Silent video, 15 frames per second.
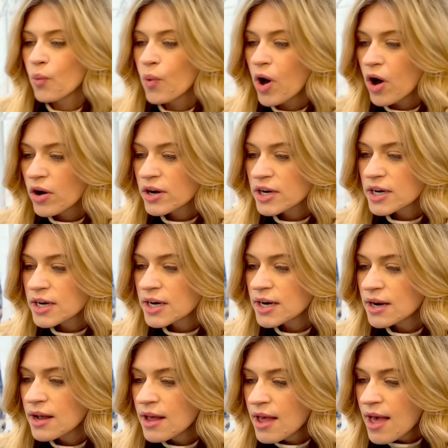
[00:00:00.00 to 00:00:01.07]

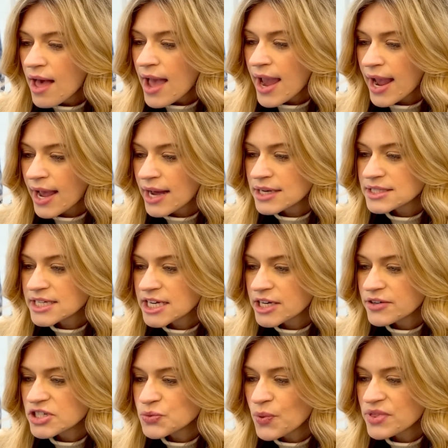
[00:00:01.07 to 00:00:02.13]
Walker, and
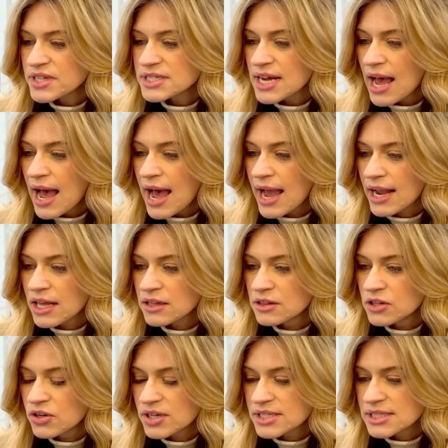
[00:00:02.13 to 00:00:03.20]
here's what the tag
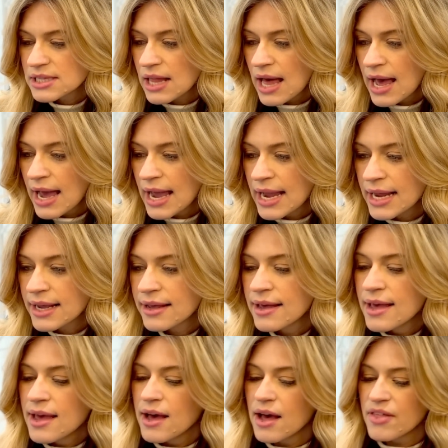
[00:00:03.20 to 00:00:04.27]
looks like.
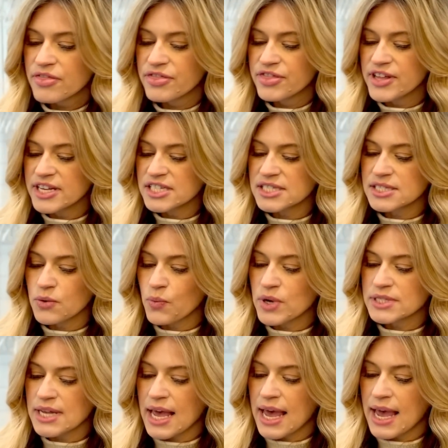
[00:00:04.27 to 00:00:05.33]
This
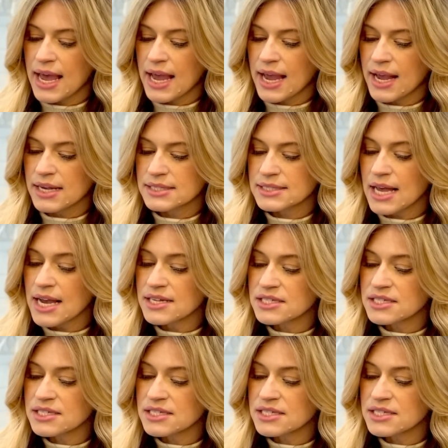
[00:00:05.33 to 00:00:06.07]
was a size